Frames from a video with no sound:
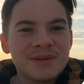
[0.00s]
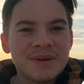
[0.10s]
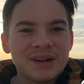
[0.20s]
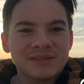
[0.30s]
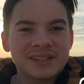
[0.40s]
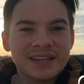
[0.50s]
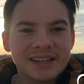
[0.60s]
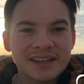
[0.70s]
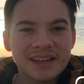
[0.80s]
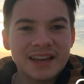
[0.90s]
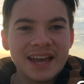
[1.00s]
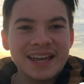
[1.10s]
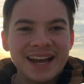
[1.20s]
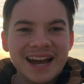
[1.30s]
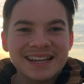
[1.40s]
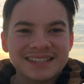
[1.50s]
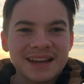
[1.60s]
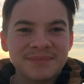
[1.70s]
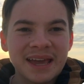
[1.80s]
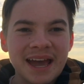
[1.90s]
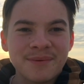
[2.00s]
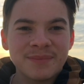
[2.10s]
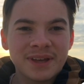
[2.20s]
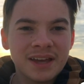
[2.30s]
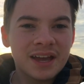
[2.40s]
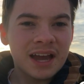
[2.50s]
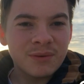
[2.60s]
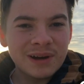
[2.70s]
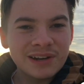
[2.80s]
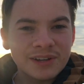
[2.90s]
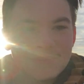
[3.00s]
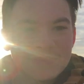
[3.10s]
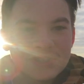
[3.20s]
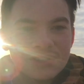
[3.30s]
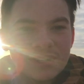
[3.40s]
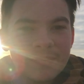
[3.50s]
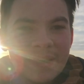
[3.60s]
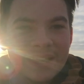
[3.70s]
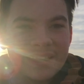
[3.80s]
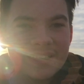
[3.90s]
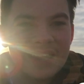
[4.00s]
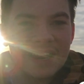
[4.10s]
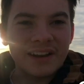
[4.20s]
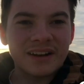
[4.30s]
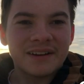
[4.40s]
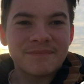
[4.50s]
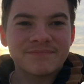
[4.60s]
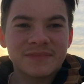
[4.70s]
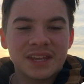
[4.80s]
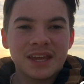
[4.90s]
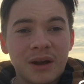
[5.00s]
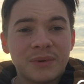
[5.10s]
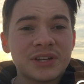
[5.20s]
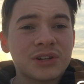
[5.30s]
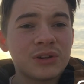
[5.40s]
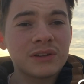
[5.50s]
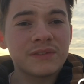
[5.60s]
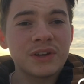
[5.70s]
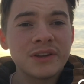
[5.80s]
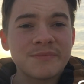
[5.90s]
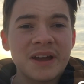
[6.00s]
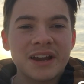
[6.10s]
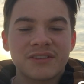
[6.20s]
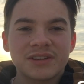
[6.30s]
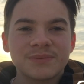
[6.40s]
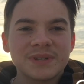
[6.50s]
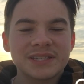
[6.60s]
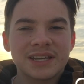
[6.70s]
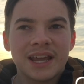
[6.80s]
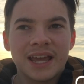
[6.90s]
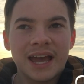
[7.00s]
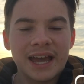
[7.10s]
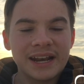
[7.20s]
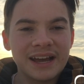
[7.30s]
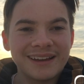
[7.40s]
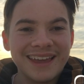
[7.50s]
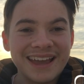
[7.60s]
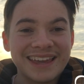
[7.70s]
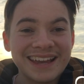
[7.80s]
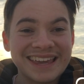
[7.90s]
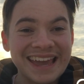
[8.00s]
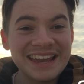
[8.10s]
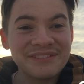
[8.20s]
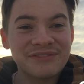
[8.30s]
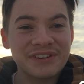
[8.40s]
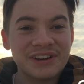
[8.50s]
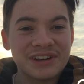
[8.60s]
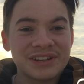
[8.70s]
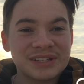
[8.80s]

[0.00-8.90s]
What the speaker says: le monde. Hey guys, I'm Cam and welcome to Quebec, Canada. I wish all of you a Merry Christmas and get keen for